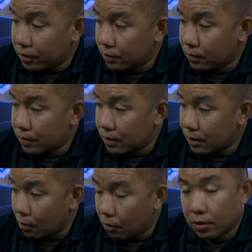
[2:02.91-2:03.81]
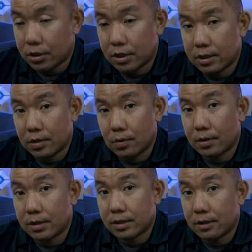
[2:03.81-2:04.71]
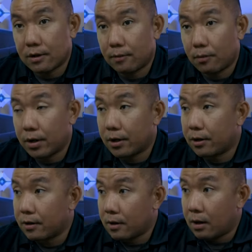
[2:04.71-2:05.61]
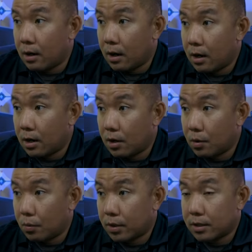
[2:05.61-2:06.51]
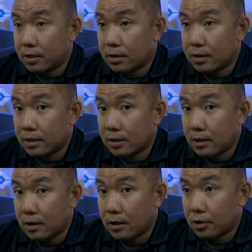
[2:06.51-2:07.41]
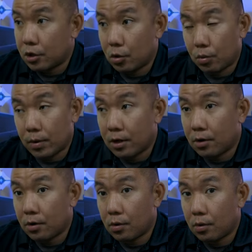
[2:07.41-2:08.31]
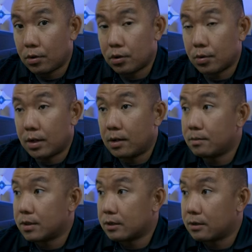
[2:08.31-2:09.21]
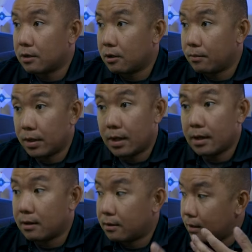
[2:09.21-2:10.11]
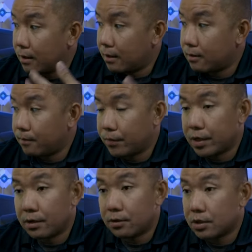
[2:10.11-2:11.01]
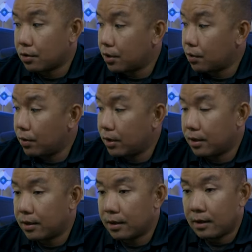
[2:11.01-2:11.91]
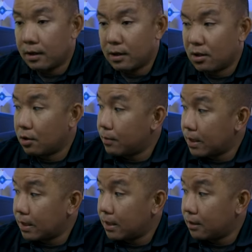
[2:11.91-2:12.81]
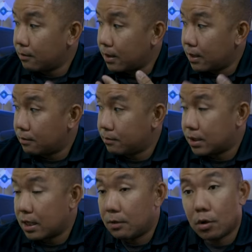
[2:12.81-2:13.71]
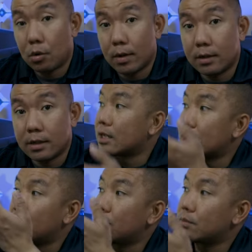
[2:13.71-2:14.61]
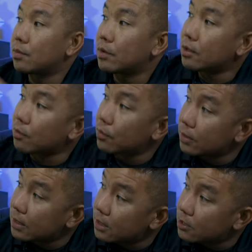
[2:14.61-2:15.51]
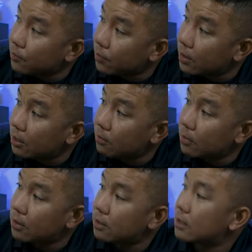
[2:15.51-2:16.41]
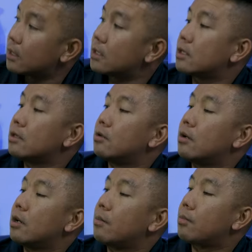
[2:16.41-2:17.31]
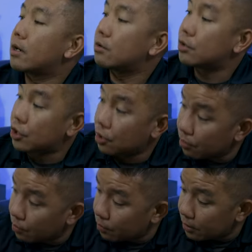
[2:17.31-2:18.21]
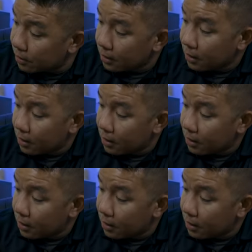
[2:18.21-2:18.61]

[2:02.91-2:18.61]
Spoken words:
of those origin stories of where one's career or dreams began. And it all started with, Mickey and Steamboat Willie. It comes with a really nice frame, a nice little brown cherry wood.